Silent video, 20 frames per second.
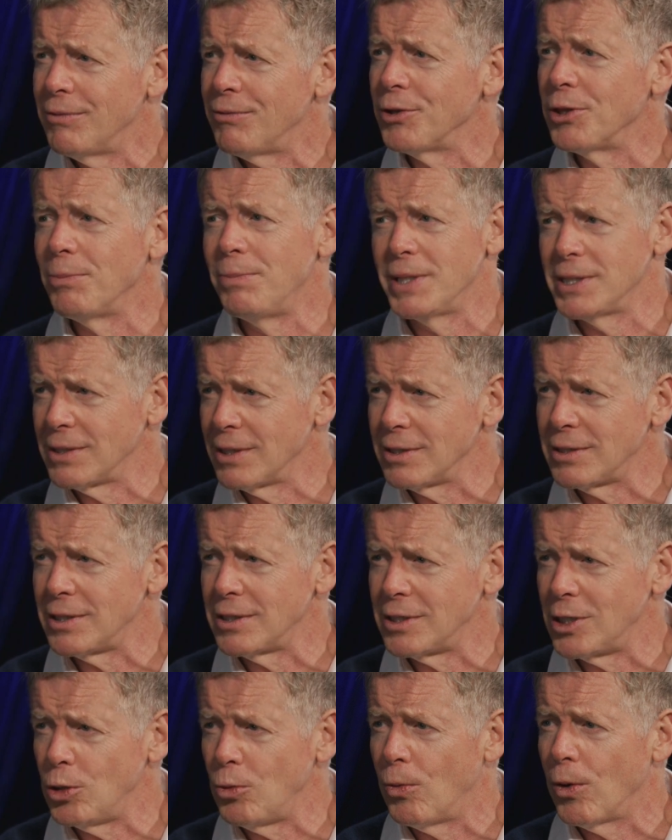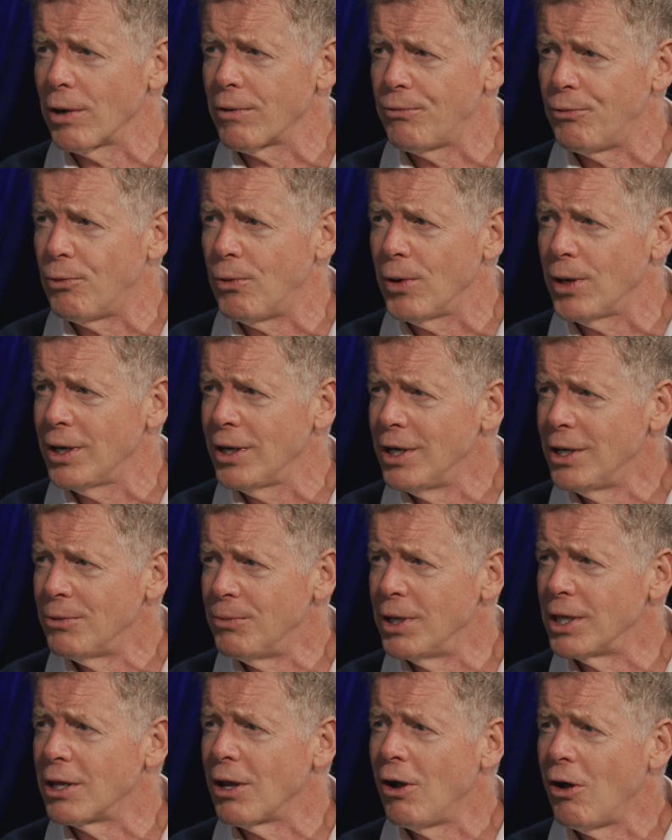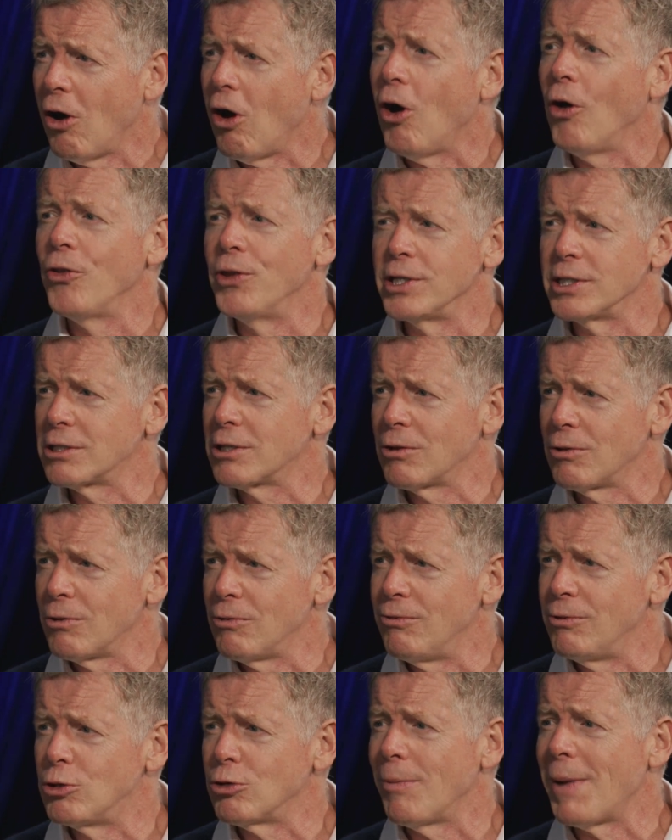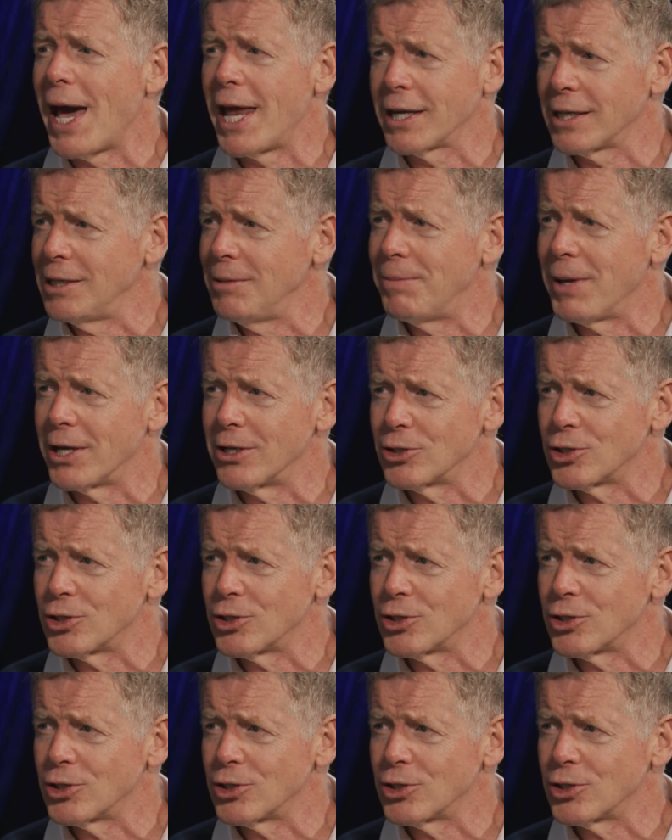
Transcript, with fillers: for the businesses you work for with all this dramatically better